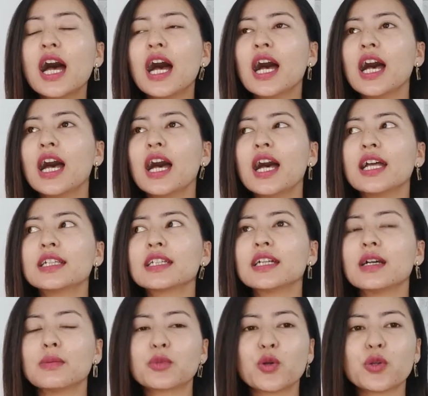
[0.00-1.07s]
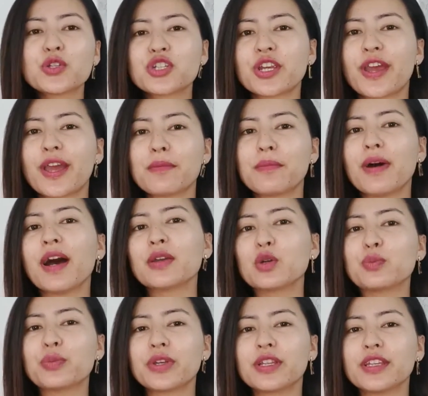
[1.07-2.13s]
and I'm going to share my
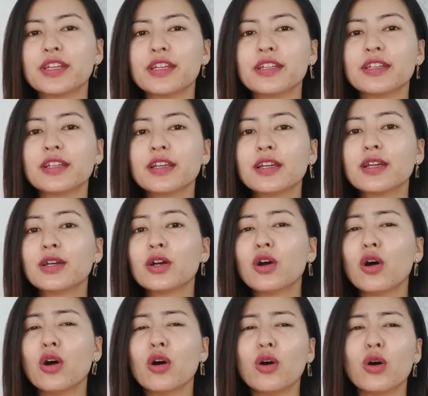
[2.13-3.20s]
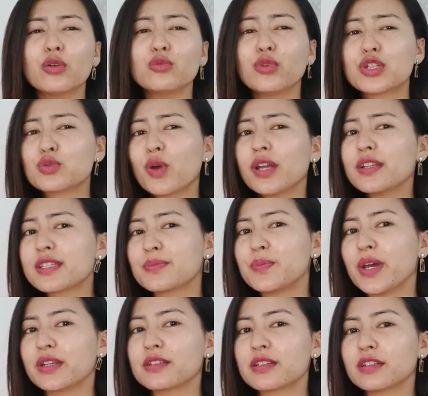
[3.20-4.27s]
opinion on which one is
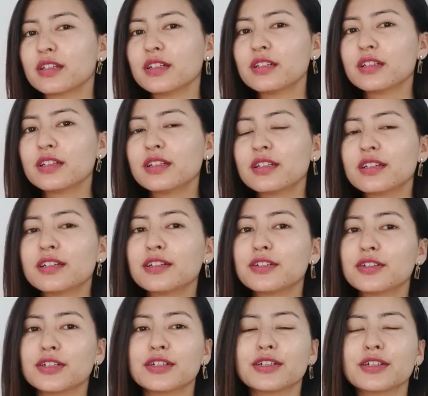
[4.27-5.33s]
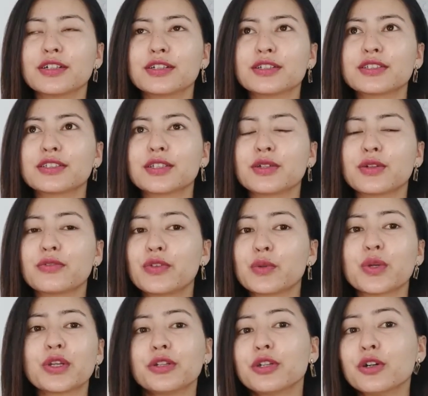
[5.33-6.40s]
better. So if you
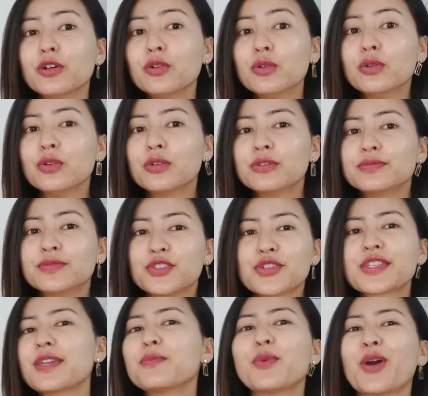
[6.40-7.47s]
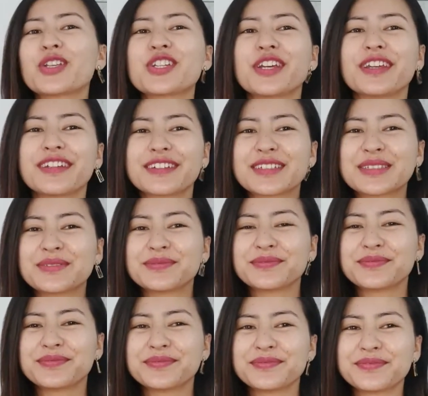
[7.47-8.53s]
want to know, just keep watching.
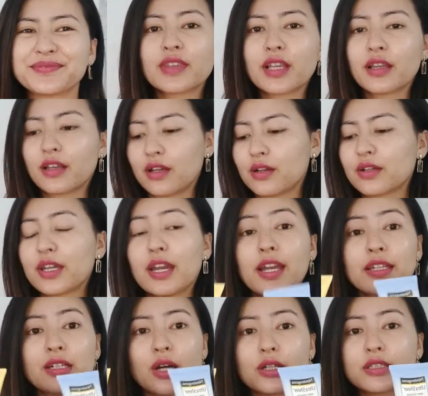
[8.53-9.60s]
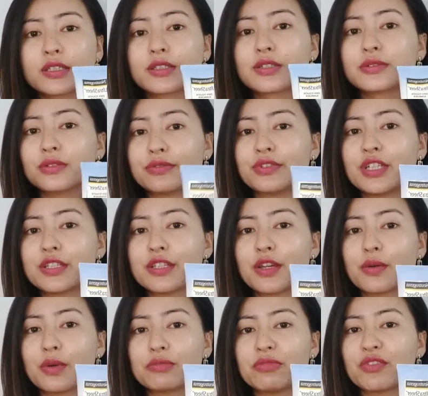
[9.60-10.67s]
Okay, I got two of these here
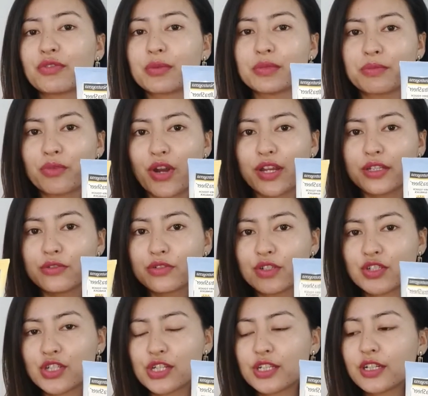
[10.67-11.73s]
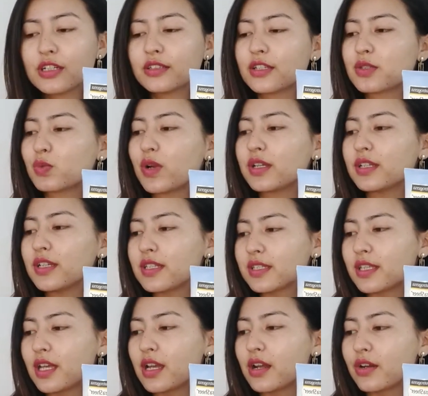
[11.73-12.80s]
with me from the brand Neutrogena. This one is
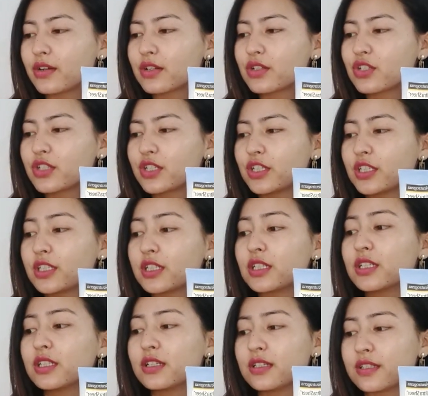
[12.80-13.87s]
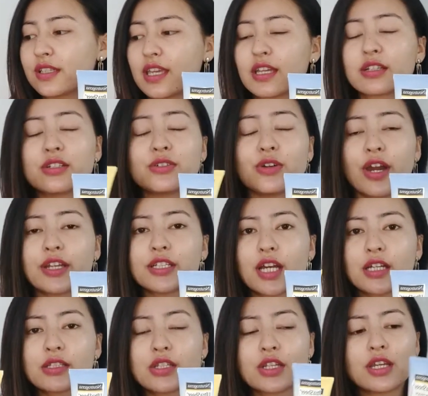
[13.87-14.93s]
their Sheer Zinc Dry
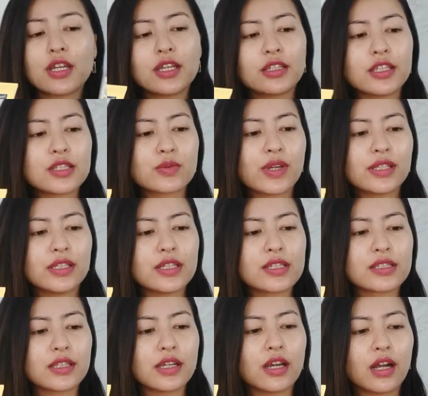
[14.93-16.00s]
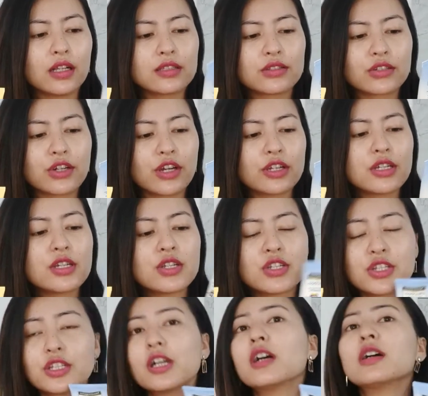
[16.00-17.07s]
Touch. This one is their Ultra
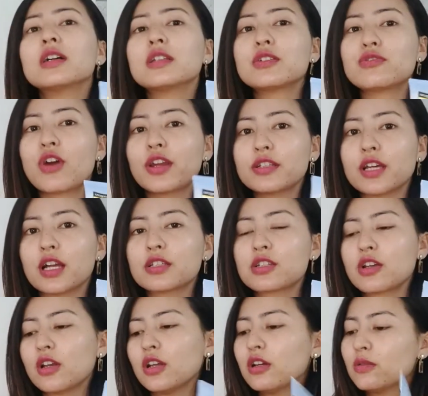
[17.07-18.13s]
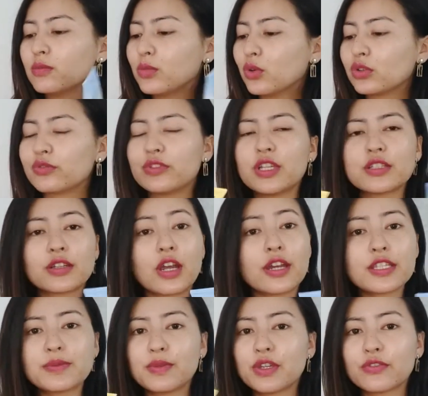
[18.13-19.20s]
Sheer Dry Touch. Both of these are
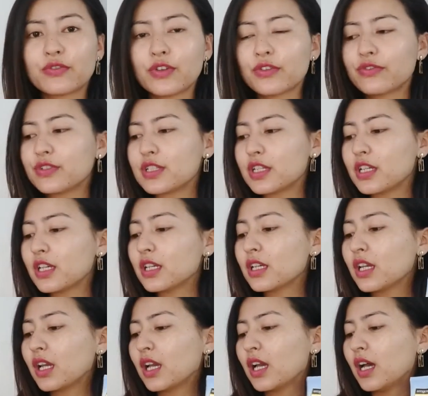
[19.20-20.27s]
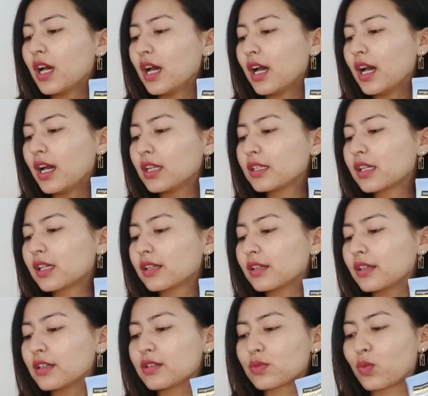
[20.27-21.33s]
SPF 50 and
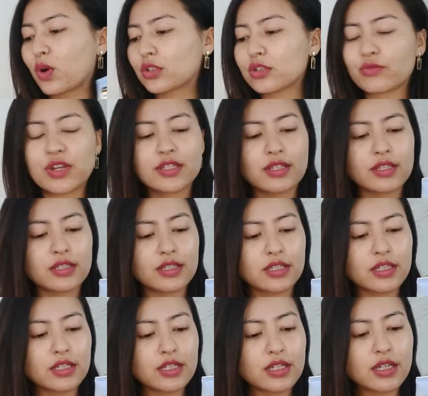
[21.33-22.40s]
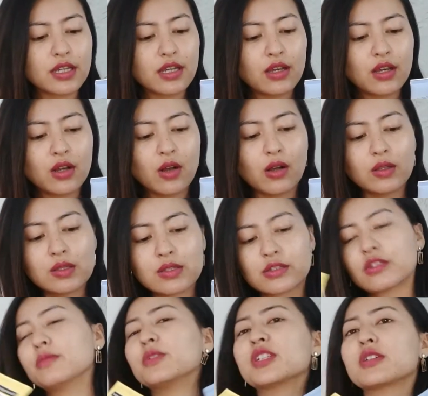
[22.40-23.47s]
is water resistant, also
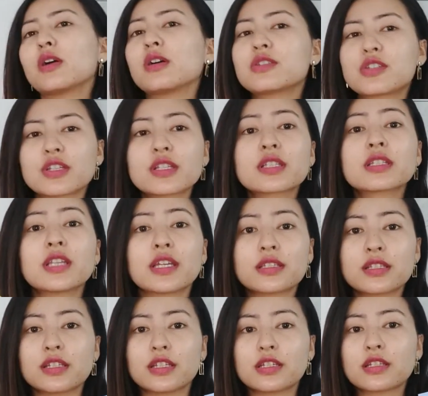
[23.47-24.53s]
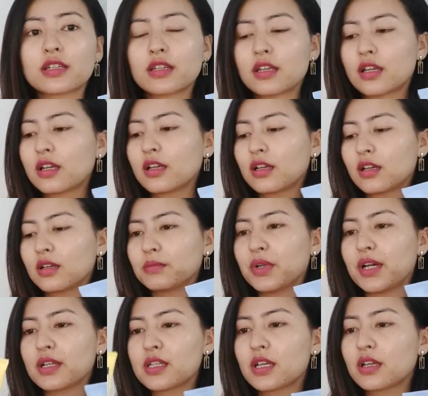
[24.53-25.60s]
dermatologist tested.
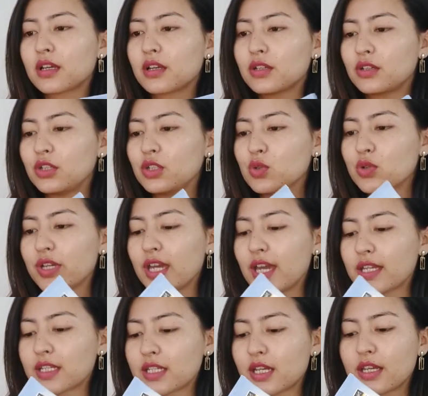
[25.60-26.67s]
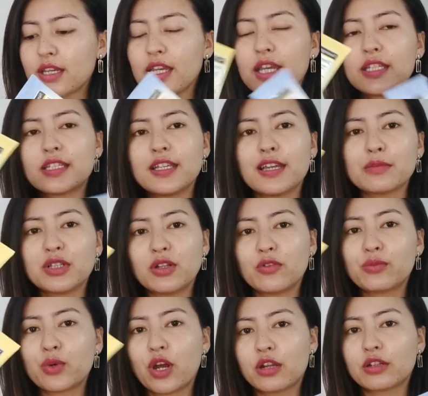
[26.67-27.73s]
But you get 80 ml
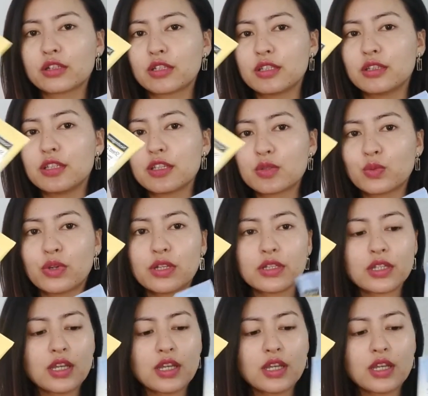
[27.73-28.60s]
of product in this one